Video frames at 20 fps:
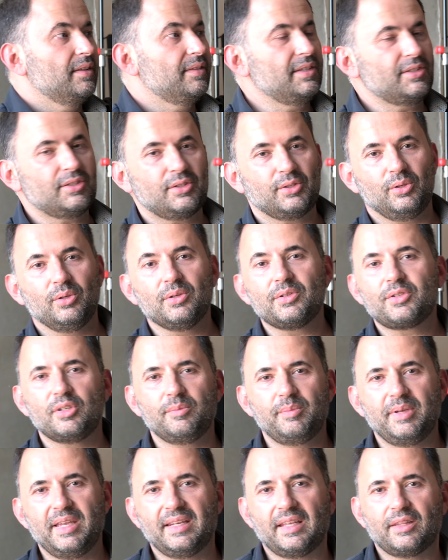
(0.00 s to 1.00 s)
This could
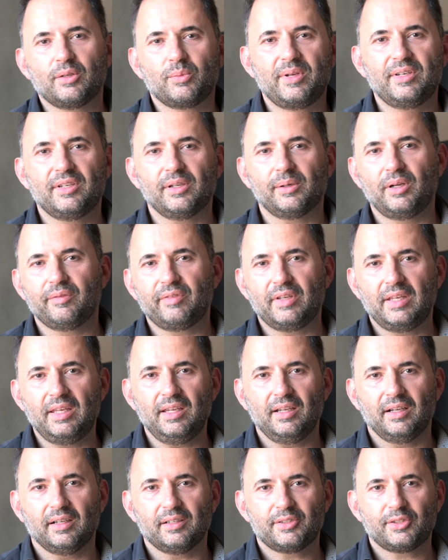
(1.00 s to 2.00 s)
also be another window over
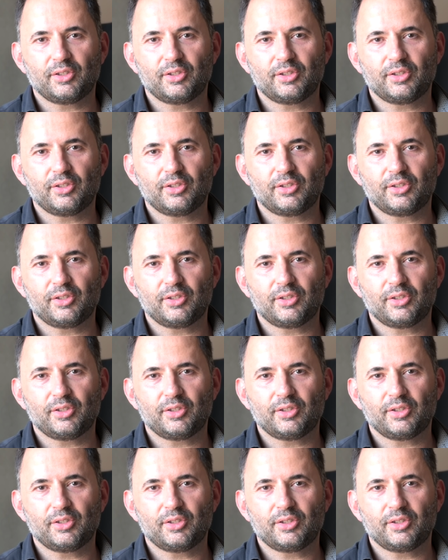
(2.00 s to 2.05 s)
here.